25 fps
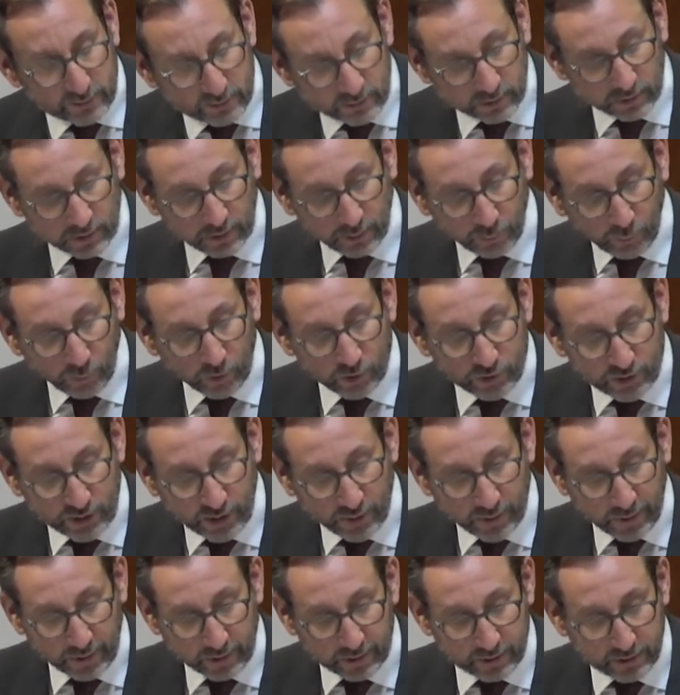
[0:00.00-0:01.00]
there was
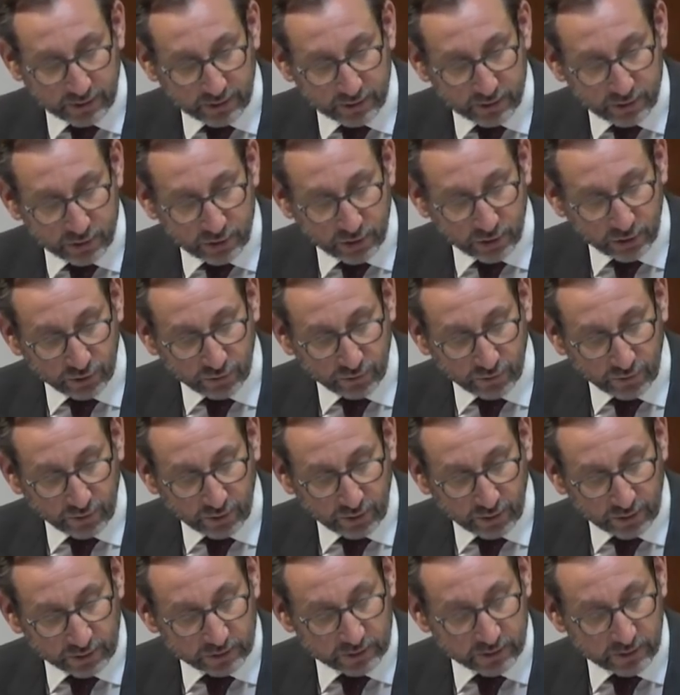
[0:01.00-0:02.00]
no access during the
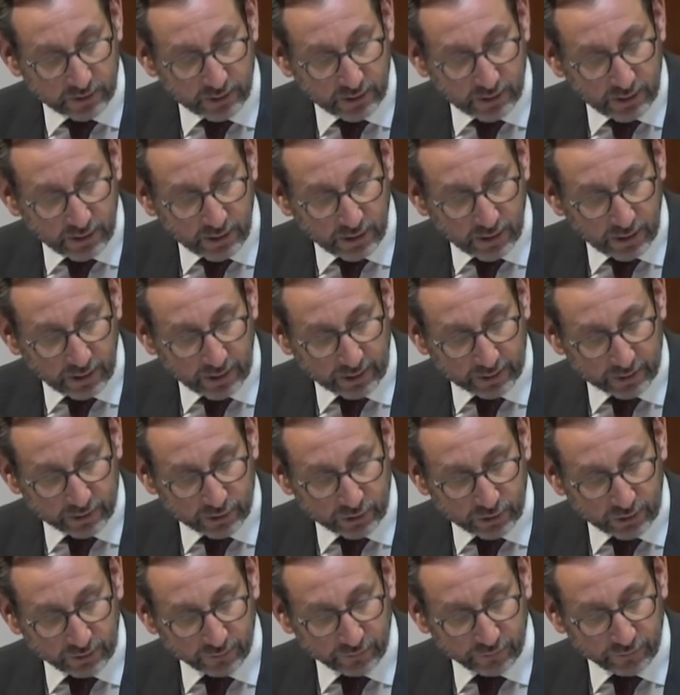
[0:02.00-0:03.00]
night at
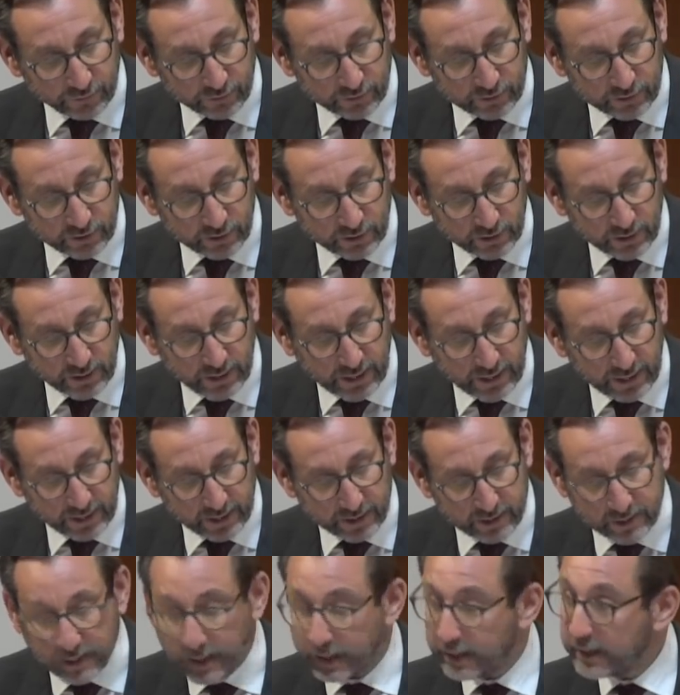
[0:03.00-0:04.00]
Stratford to the
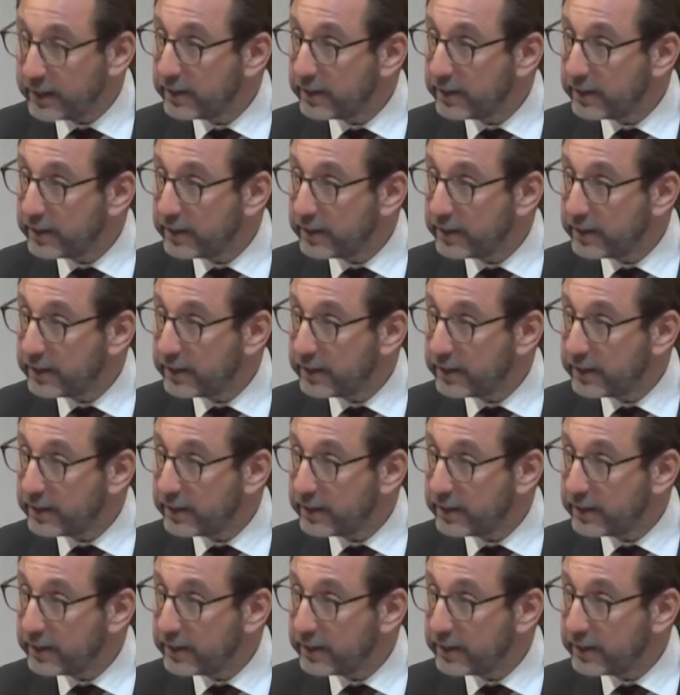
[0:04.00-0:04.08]
heli-tele?